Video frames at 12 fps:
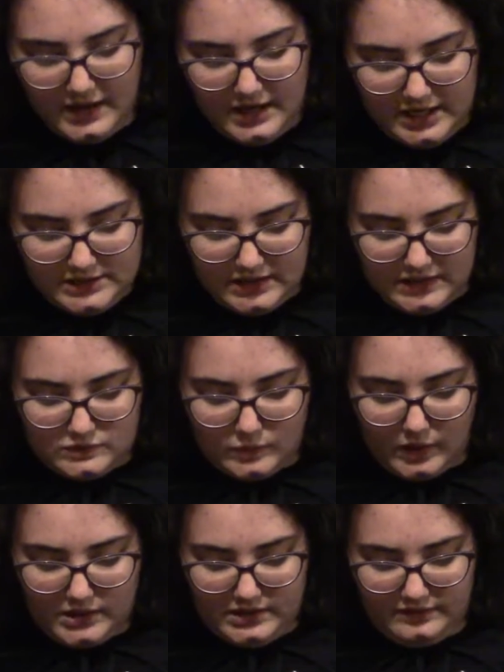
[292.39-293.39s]
It tastes
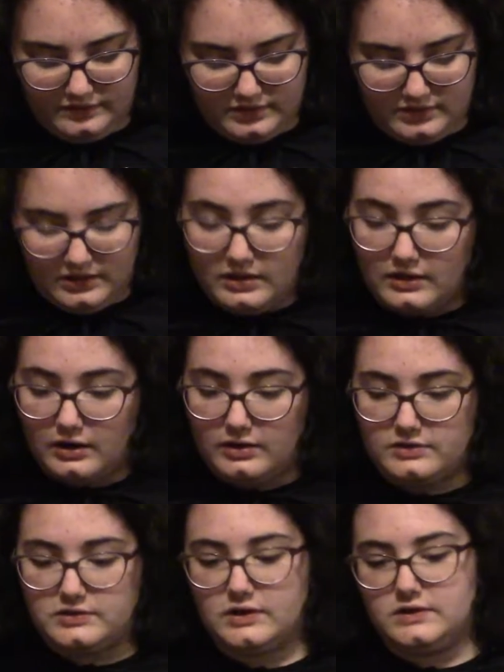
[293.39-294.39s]
quite different, and then there are the
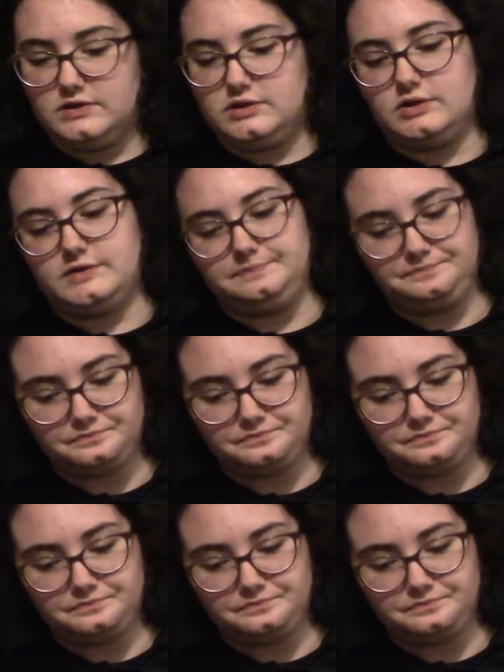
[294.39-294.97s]
sausages."